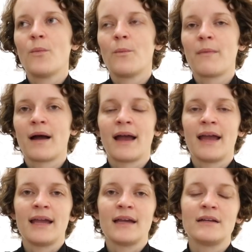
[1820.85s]

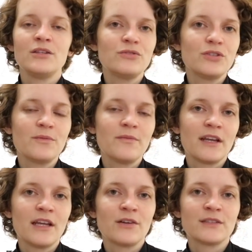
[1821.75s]
my YouTube
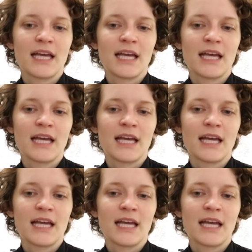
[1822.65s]
videos,